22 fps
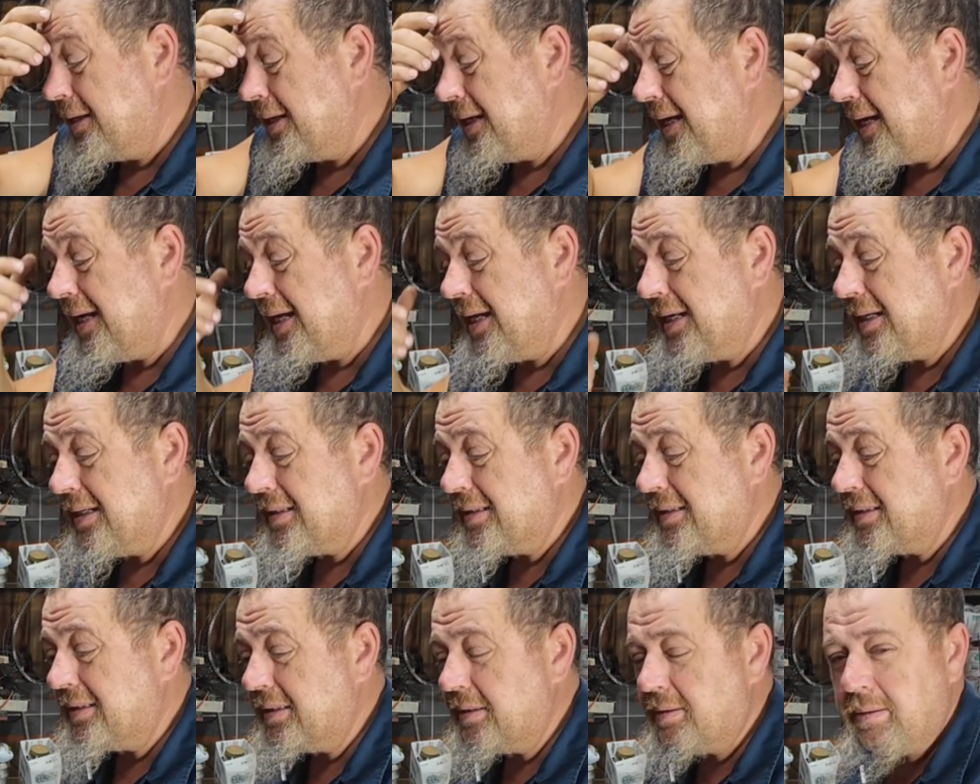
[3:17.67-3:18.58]

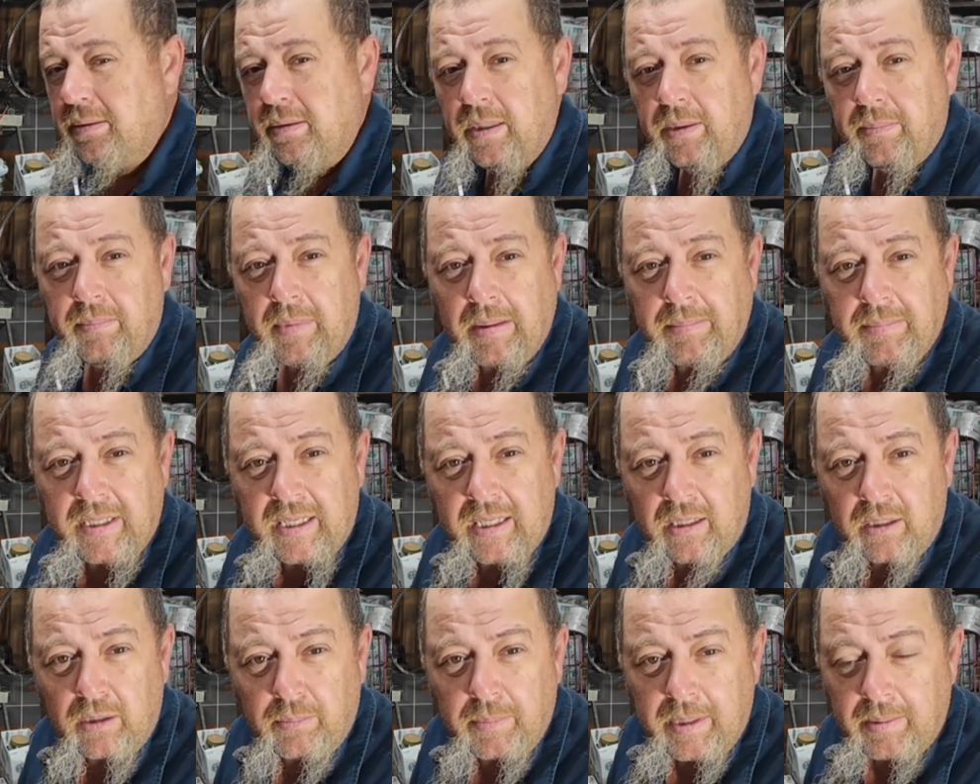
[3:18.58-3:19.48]
and maybe
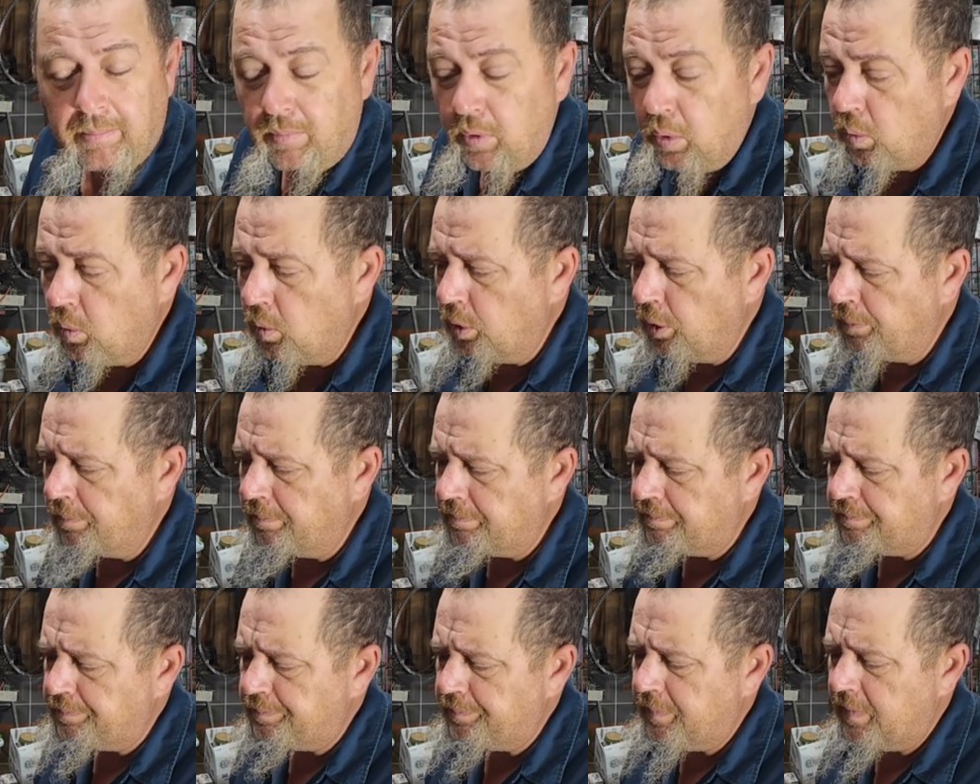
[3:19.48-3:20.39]
get a little bit more
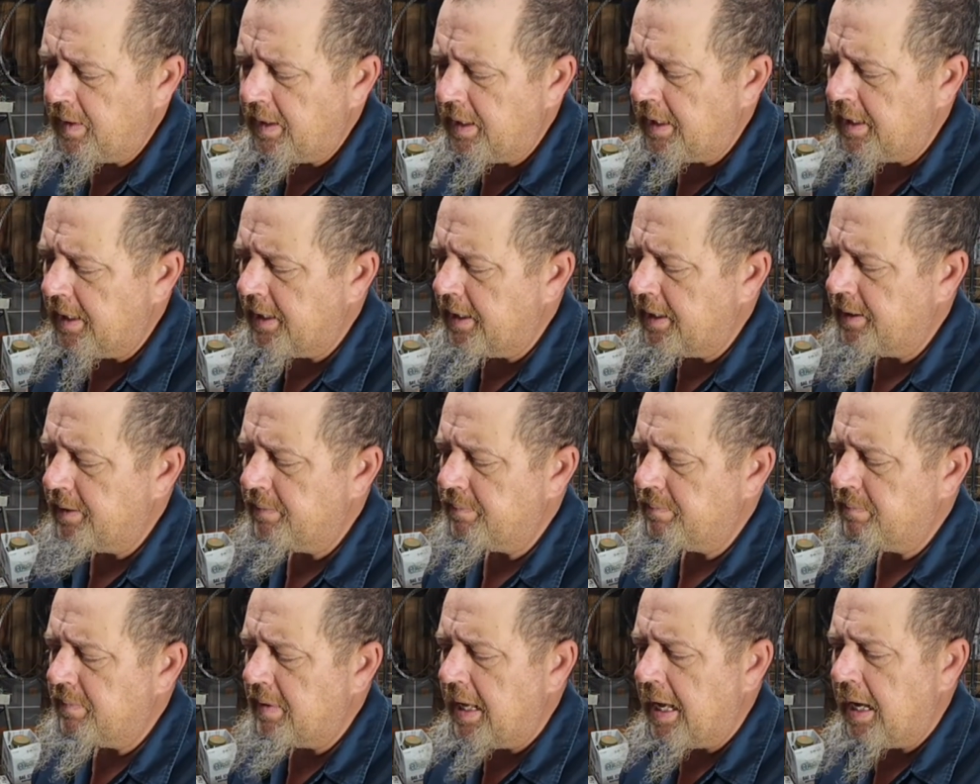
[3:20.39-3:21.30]

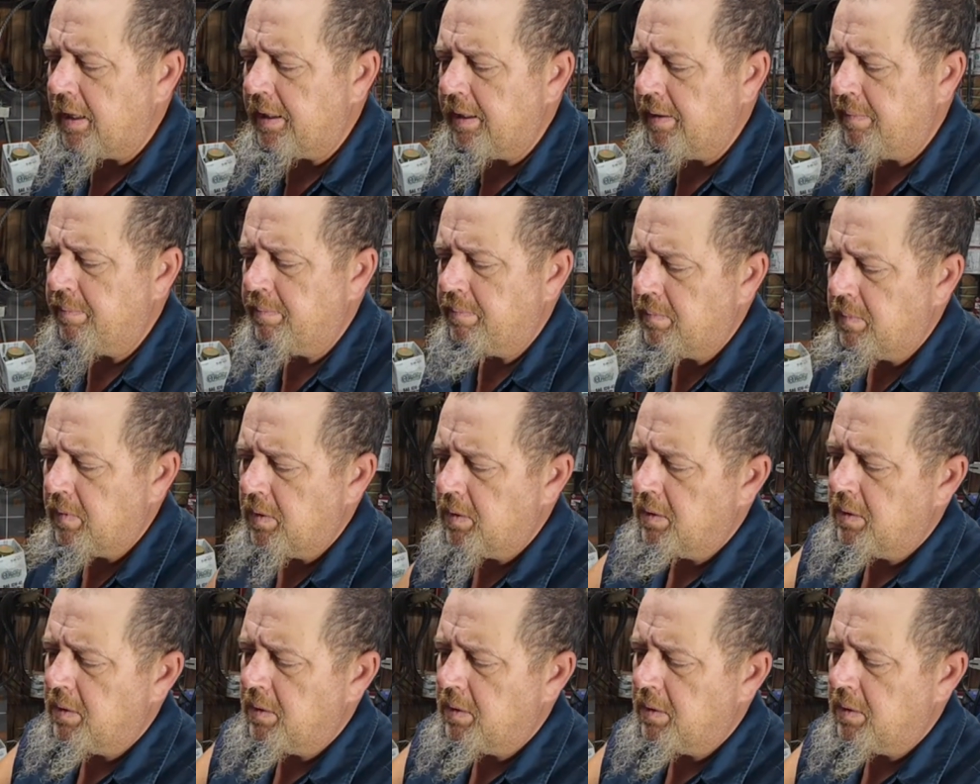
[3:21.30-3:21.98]
out of the